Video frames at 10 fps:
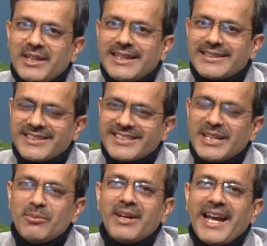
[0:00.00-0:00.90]

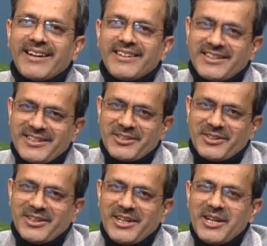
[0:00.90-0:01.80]
sustainable agriculture.
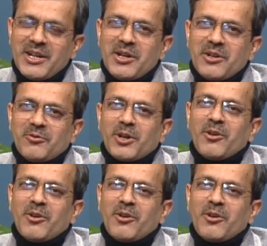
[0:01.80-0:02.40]
For our